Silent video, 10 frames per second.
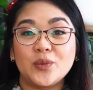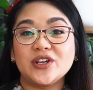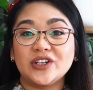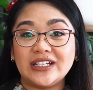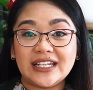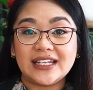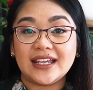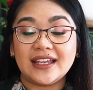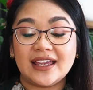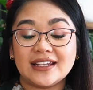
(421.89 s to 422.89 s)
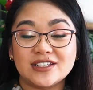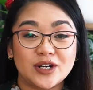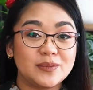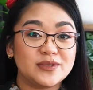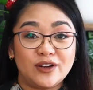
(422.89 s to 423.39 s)
what you're needing in
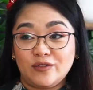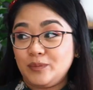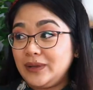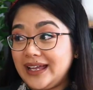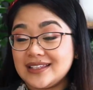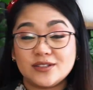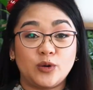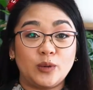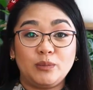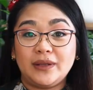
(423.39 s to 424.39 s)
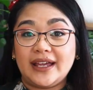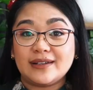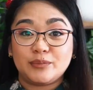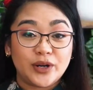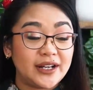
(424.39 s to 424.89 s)
terms of plants or
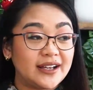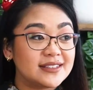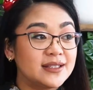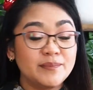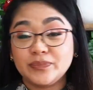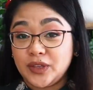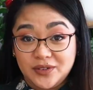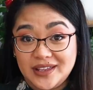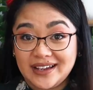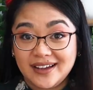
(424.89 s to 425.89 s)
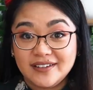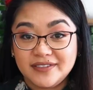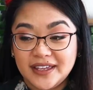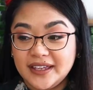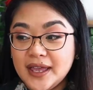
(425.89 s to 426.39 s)
plant products, that kind
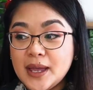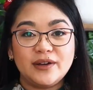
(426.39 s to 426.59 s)
of thing.